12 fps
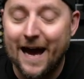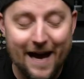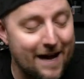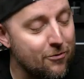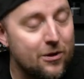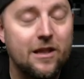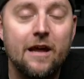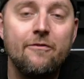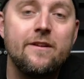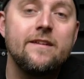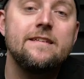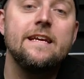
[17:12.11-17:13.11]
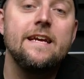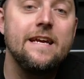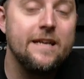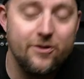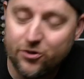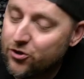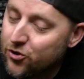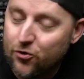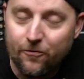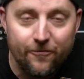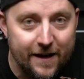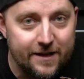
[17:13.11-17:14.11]
I would love to see
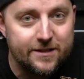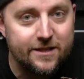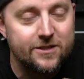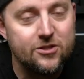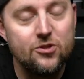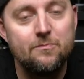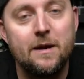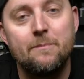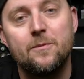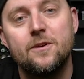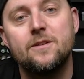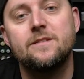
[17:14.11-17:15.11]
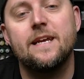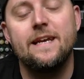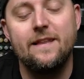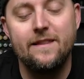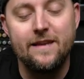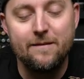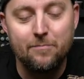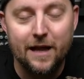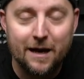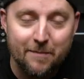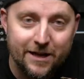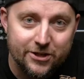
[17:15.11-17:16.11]
new faces, new members in the
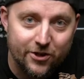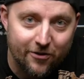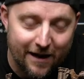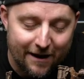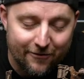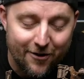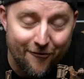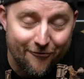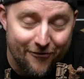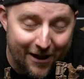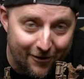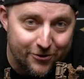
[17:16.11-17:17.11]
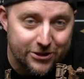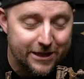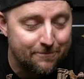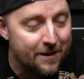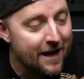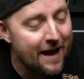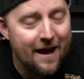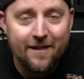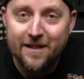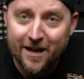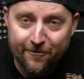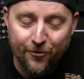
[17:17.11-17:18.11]
Black Magic Craft Fellowship.
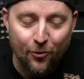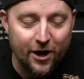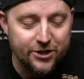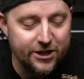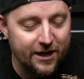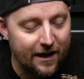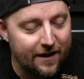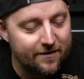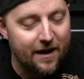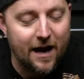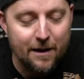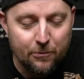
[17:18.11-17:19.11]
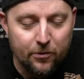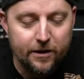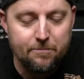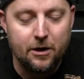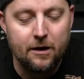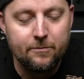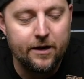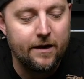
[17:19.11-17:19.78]
Thanks for watching, guys. I'm really pumped.